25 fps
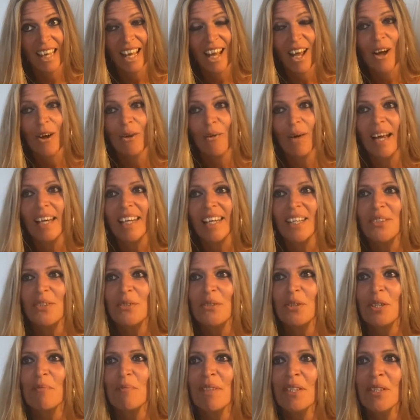Well, it
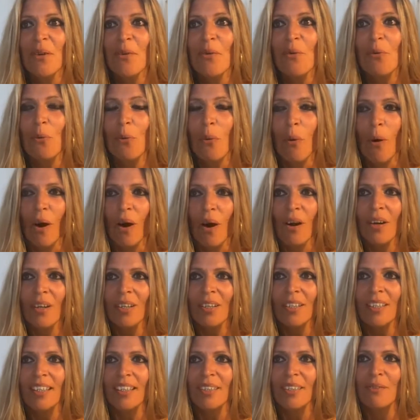took me a
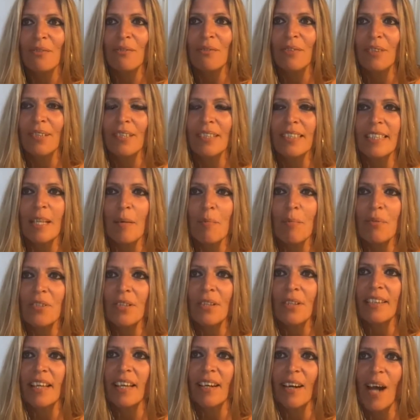work. The first step is
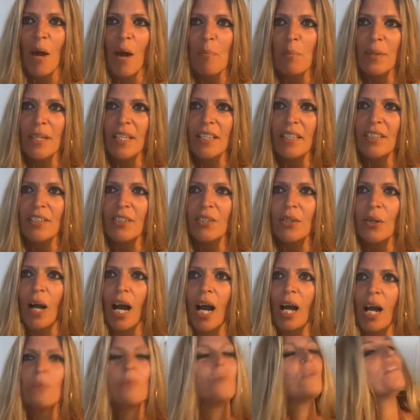a therapist. So
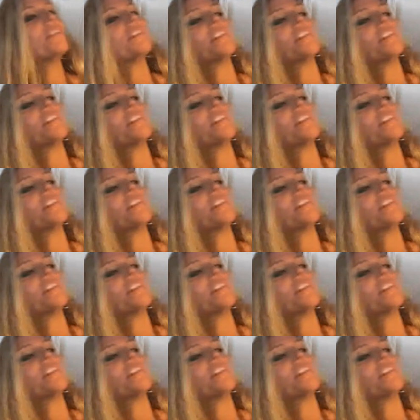I would,